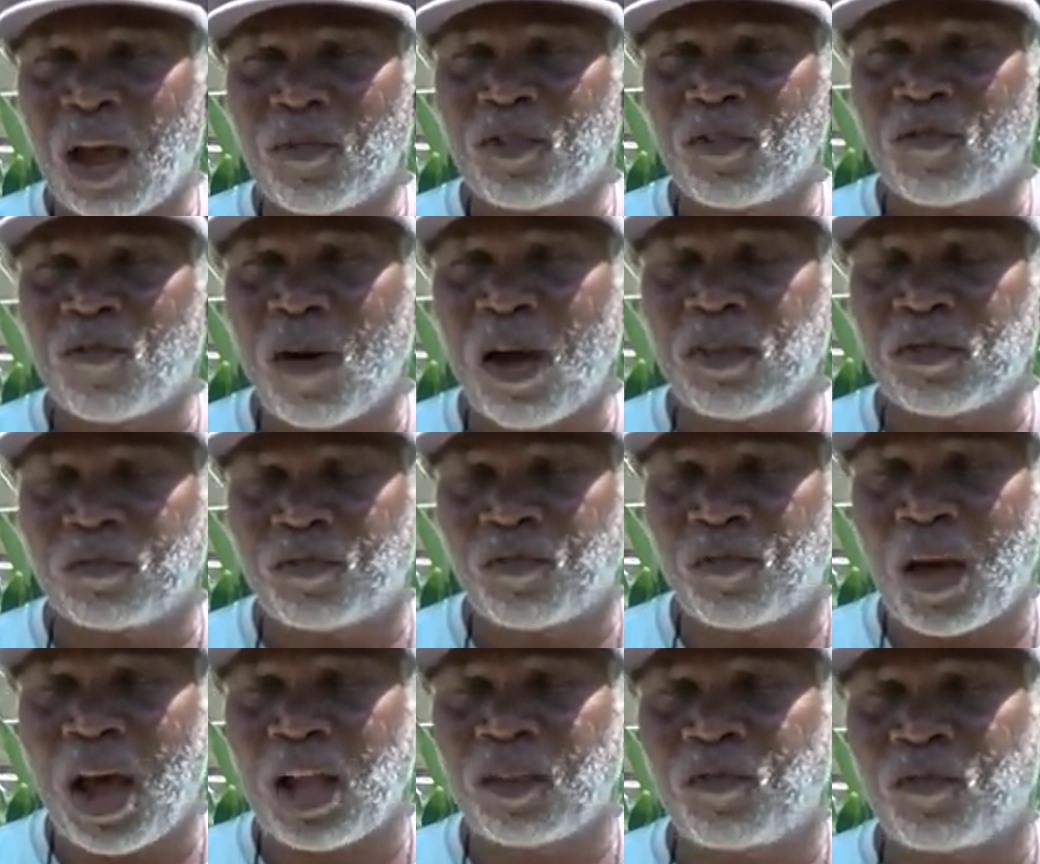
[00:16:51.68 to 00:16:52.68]
have to
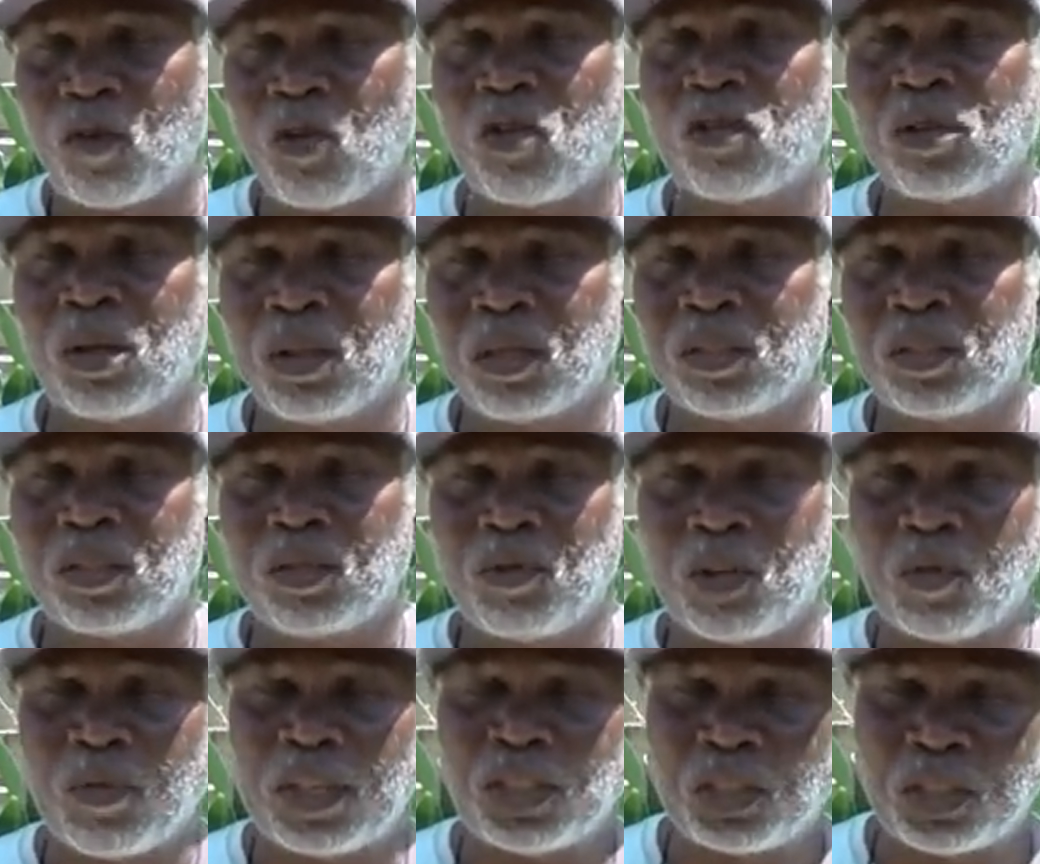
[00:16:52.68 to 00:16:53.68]
fight for to become a